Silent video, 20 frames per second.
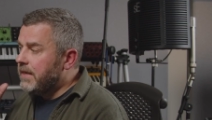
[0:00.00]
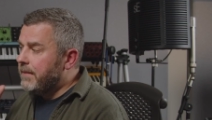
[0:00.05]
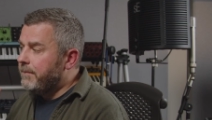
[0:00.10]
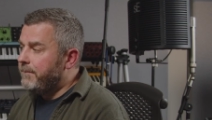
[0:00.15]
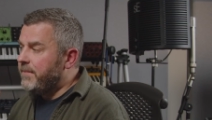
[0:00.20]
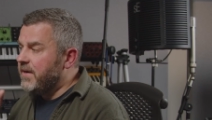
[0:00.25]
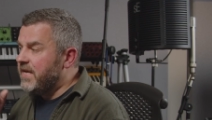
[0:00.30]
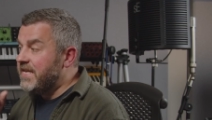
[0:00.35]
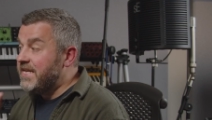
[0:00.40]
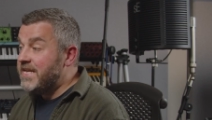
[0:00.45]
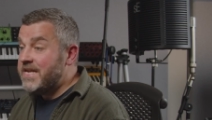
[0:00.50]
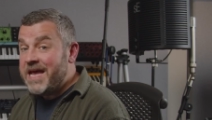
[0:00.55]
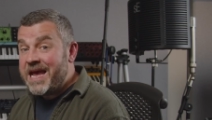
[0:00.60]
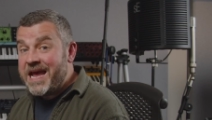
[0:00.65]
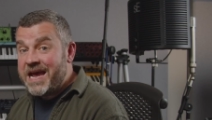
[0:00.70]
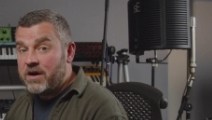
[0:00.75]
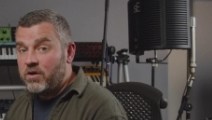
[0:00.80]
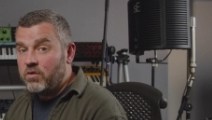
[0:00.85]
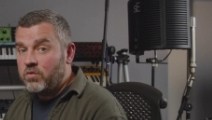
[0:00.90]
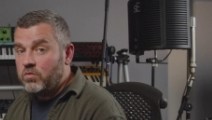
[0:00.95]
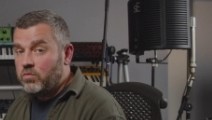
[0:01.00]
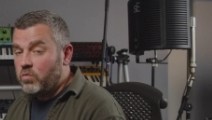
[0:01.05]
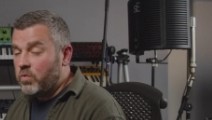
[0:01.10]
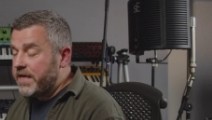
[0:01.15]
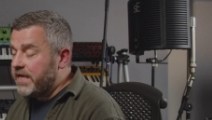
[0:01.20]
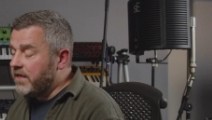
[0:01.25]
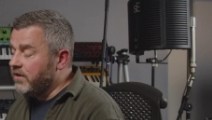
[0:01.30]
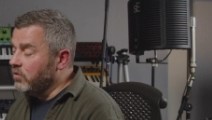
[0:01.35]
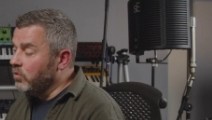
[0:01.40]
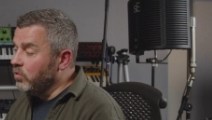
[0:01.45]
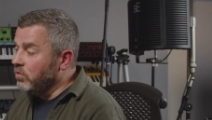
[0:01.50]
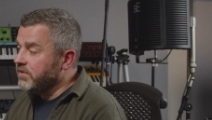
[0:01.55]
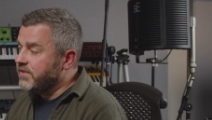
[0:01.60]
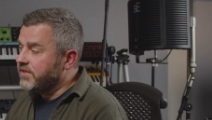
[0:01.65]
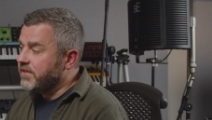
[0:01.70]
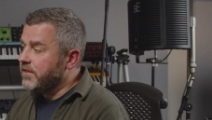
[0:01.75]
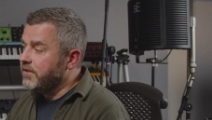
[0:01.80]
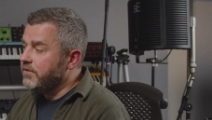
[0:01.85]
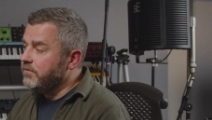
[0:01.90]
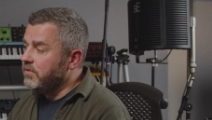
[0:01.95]
But now we can
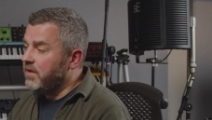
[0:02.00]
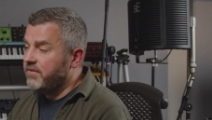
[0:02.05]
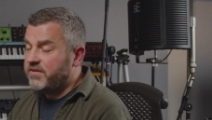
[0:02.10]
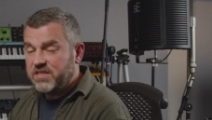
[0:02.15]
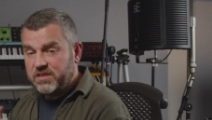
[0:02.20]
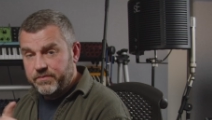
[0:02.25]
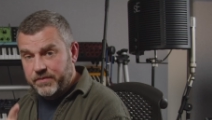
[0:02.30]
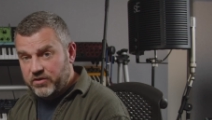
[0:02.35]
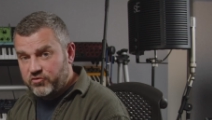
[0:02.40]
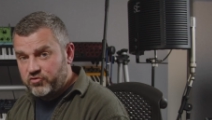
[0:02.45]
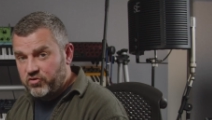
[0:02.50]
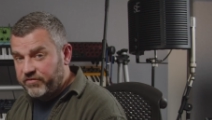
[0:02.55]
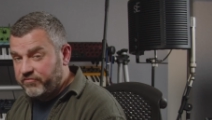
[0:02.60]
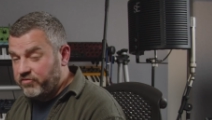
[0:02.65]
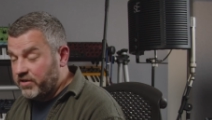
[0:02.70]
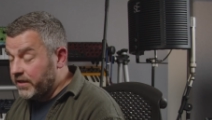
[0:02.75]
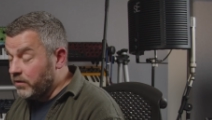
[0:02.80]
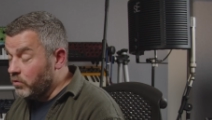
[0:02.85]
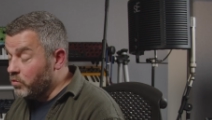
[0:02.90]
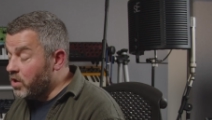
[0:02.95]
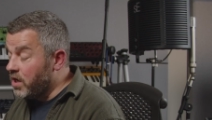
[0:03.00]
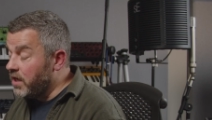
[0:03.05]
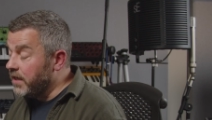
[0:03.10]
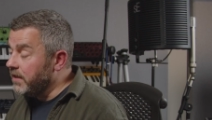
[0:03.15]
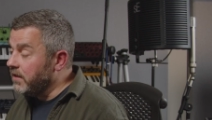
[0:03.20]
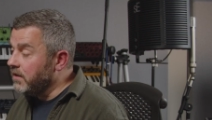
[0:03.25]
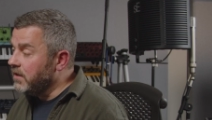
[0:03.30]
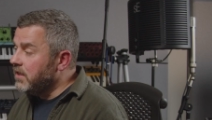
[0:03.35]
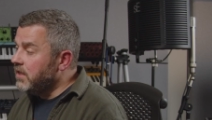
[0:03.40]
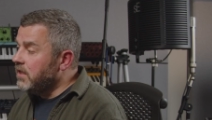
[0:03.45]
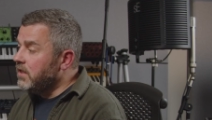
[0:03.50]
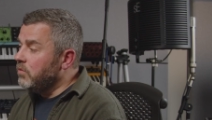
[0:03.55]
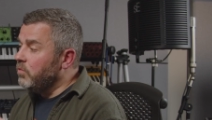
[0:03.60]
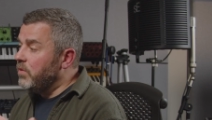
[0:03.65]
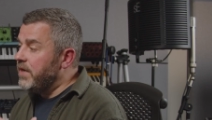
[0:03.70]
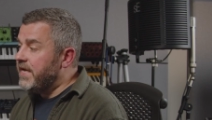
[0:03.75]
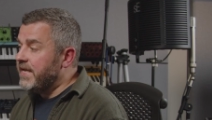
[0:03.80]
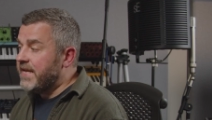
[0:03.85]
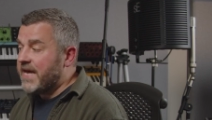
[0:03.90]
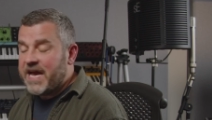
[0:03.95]
also, and this has been true for a little while,
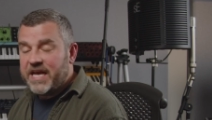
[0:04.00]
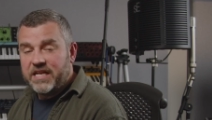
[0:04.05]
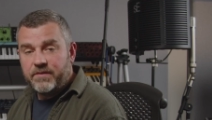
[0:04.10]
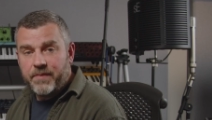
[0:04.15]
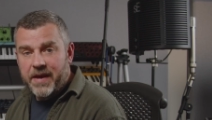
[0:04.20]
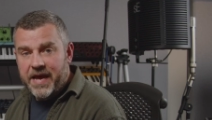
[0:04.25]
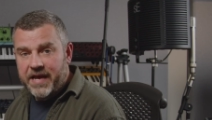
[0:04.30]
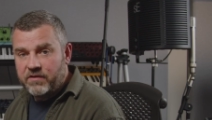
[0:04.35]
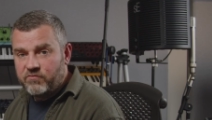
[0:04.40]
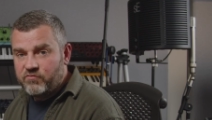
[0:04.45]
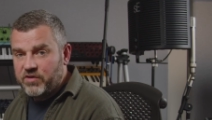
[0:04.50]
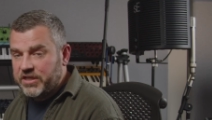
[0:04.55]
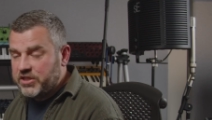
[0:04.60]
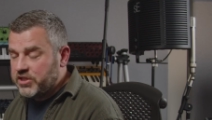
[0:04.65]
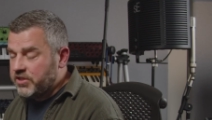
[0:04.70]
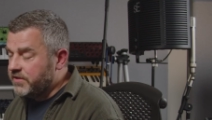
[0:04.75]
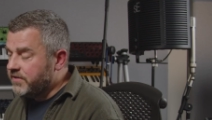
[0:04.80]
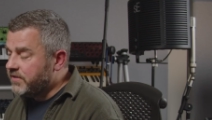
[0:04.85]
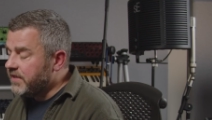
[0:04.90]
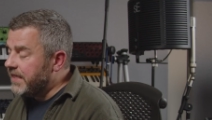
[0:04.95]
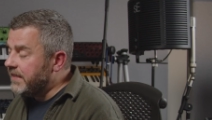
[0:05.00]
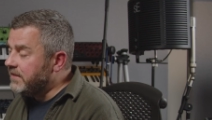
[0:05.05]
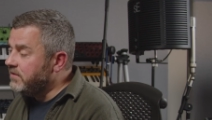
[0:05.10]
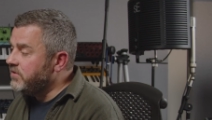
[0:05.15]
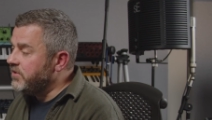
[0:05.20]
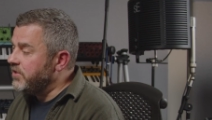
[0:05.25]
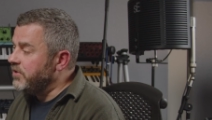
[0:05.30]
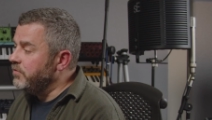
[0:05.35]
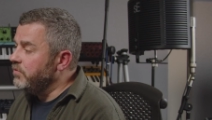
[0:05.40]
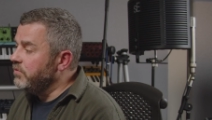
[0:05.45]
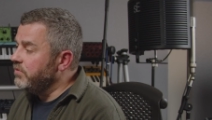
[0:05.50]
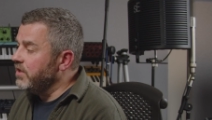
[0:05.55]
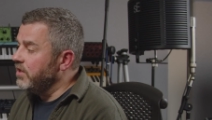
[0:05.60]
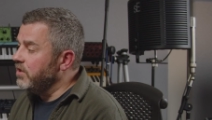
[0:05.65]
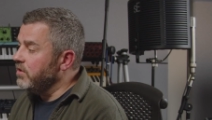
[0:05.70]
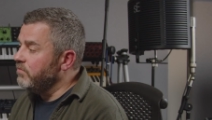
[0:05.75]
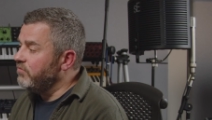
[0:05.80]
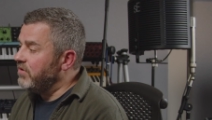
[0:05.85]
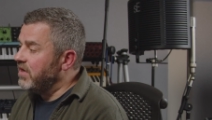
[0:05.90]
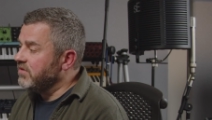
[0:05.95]
we can add pattern regions into the
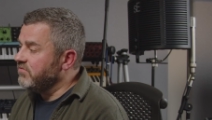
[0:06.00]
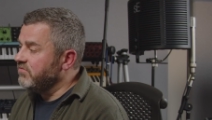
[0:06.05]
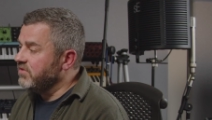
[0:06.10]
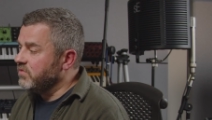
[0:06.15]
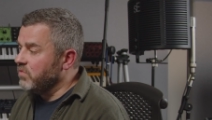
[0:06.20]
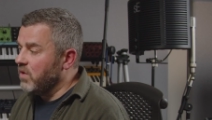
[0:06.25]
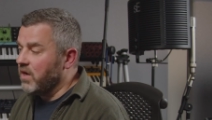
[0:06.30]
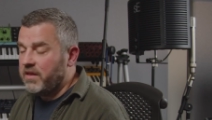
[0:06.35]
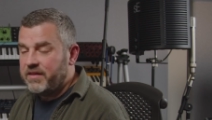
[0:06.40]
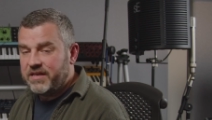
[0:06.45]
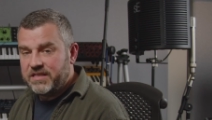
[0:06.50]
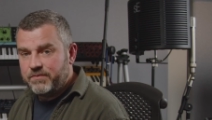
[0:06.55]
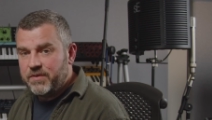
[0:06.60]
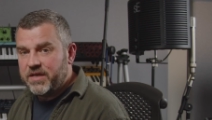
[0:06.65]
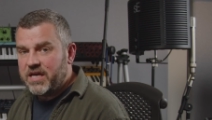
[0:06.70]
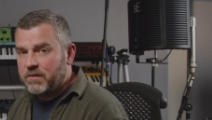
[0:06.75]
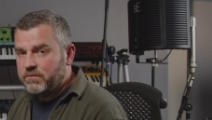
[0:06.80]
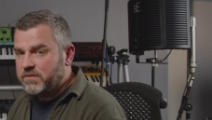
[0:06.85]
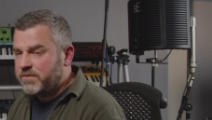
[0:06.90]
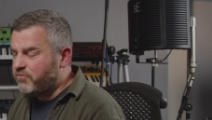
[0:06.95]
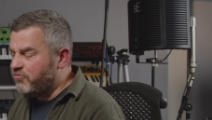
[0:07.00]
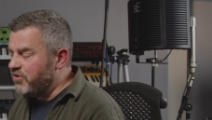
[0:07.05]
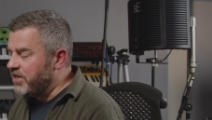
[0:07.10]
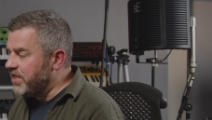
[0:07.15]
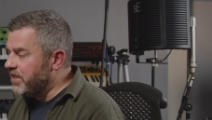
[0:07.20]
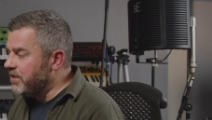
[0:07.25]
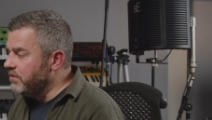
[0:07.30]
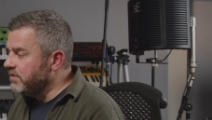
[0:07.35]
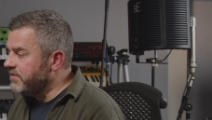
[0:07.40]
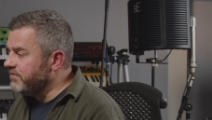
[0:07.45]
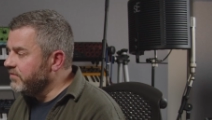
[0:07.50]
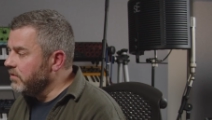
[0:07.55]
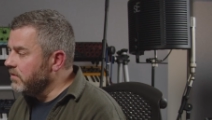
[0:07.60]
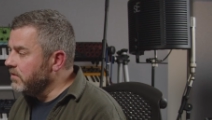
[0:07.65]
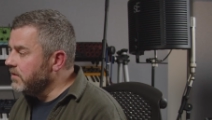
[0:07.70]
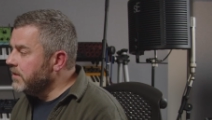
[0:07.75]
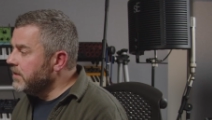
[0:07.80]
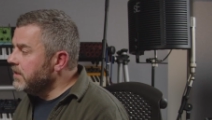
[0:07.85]
Loop browser as well. And this becomes pretty useful.